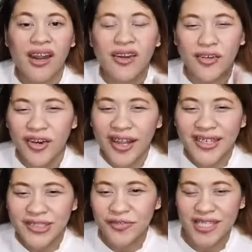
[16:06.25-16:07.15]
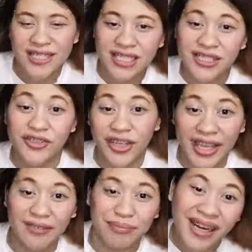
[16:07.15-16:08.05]
Run as fast as you
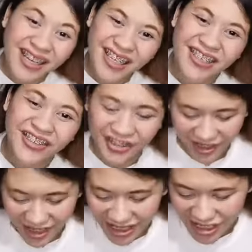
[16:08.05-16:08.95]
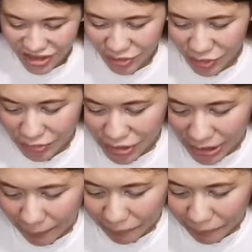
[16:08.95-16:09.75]
can. Parang ganun. So, yun siya.